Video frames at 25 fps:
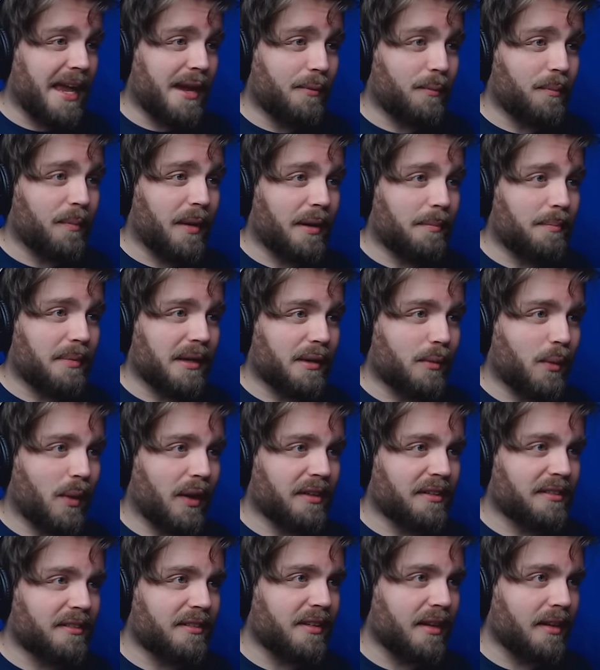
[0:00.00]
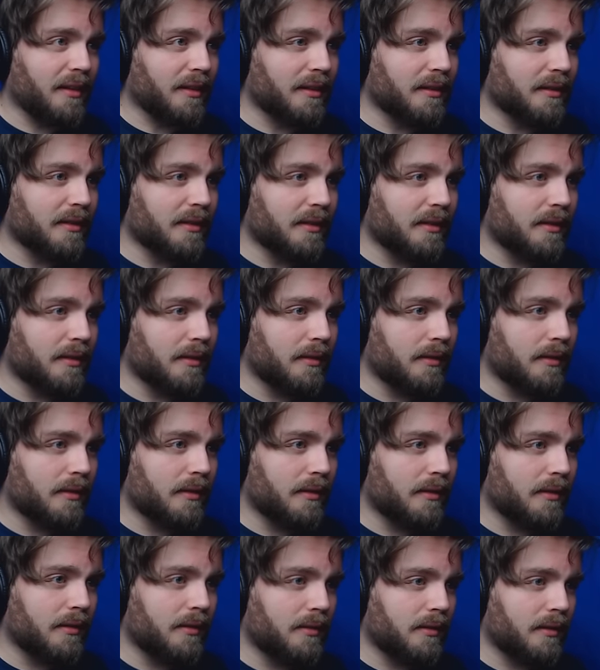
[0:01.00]
it might be quite snug.
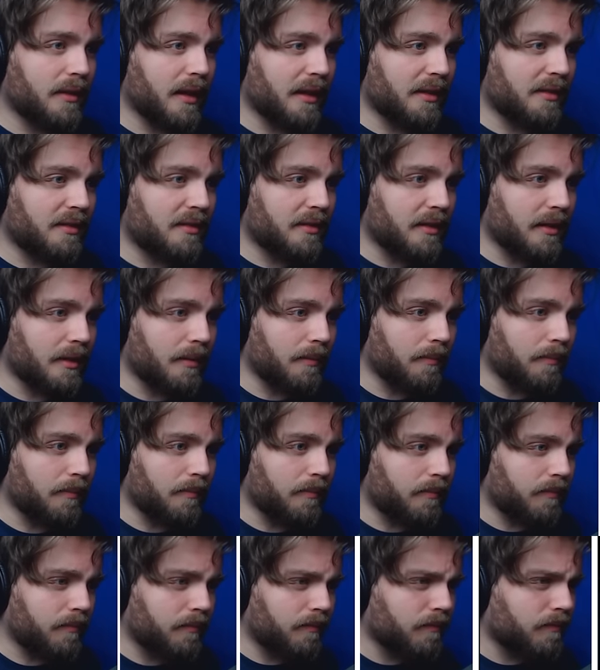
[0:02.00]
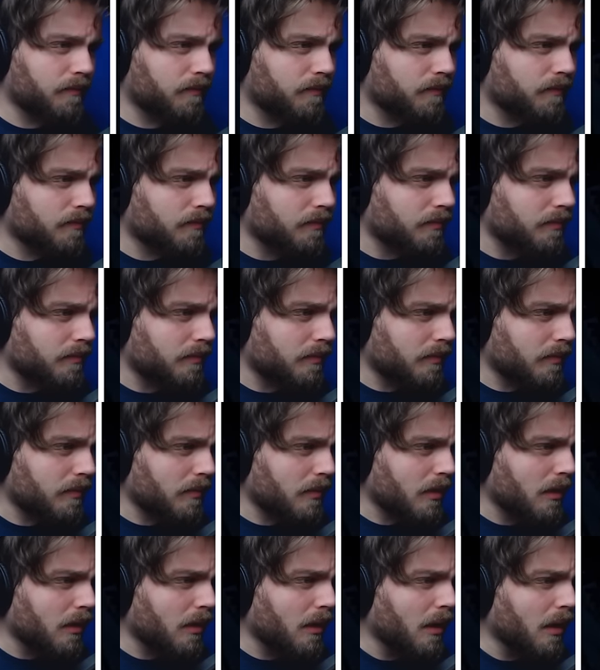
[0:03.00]
Let's,
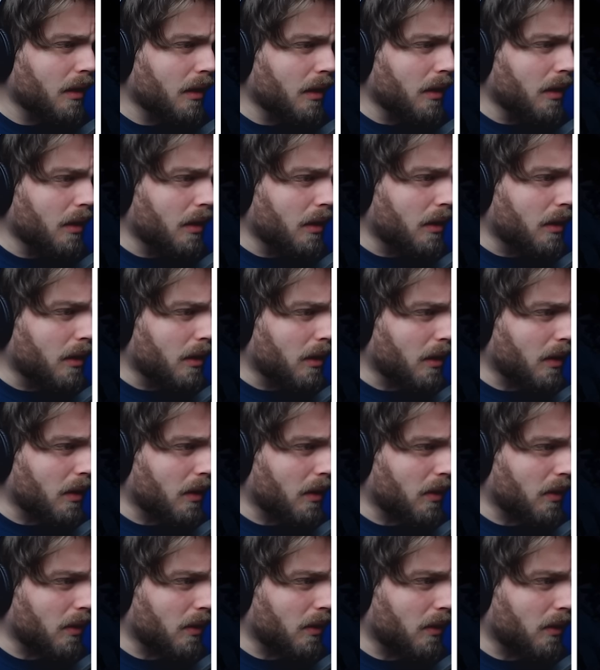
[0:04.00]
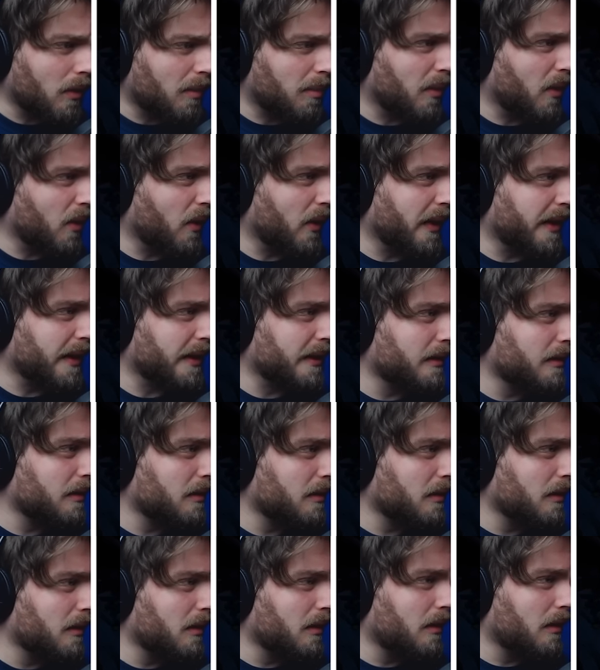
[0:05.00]
oh boy.
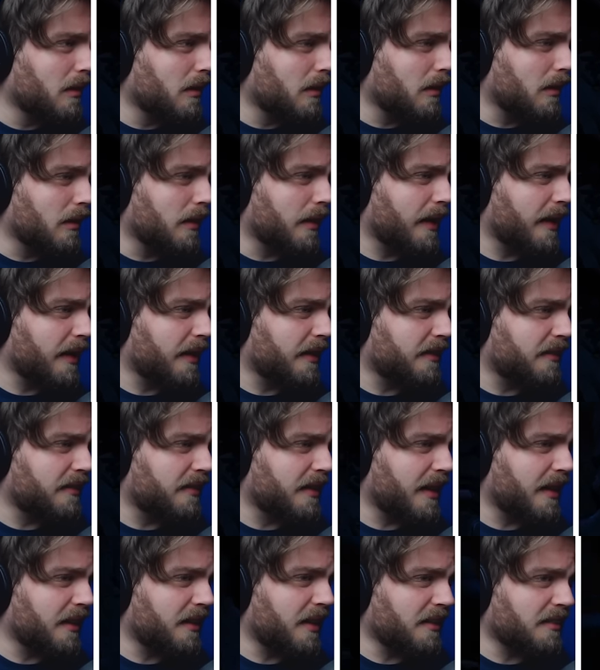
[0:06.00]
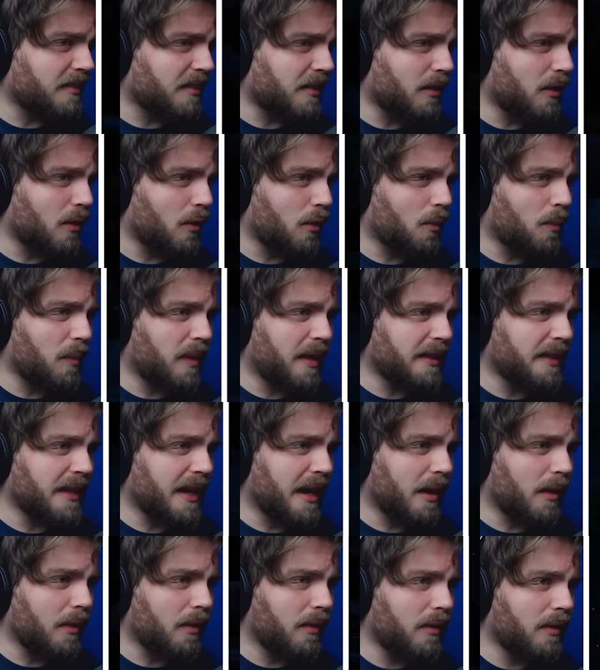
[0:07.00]
That is a long way
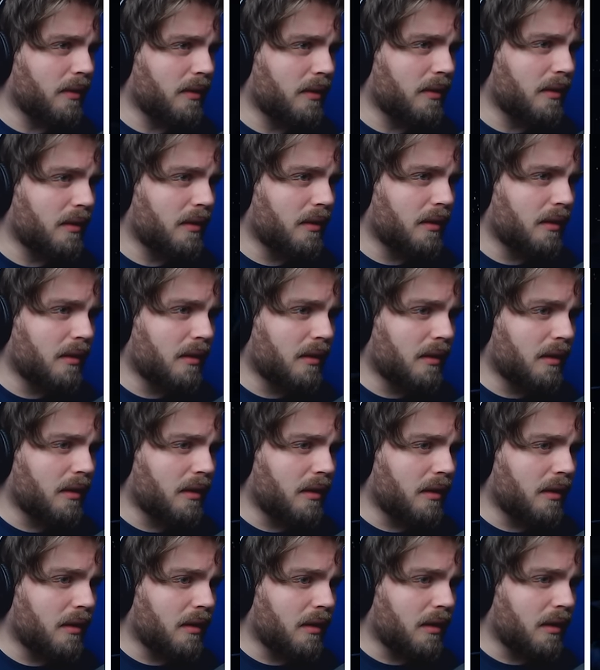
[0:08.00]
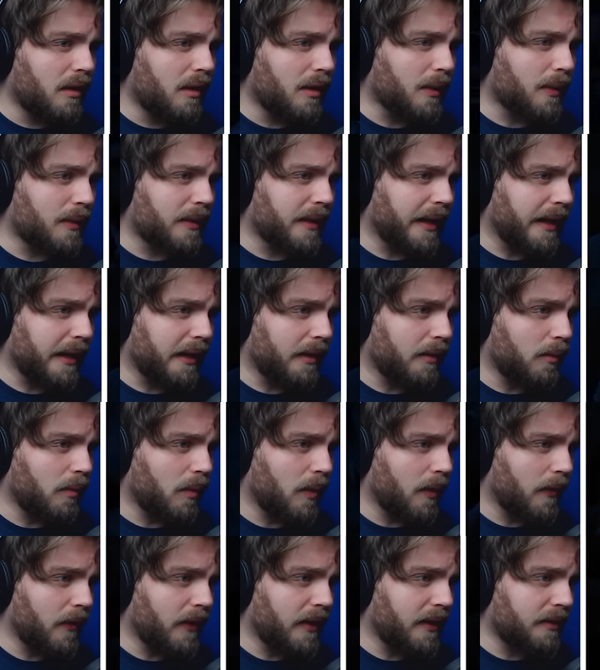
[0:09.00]
down. Okay,
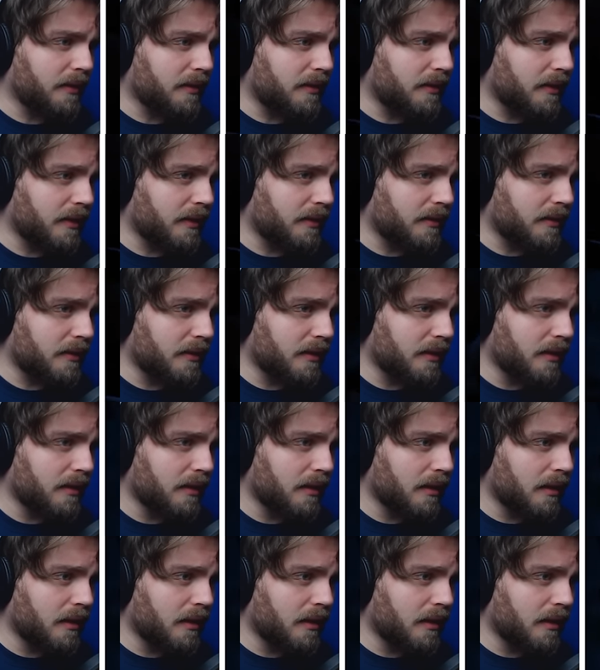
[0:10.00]
well, let's just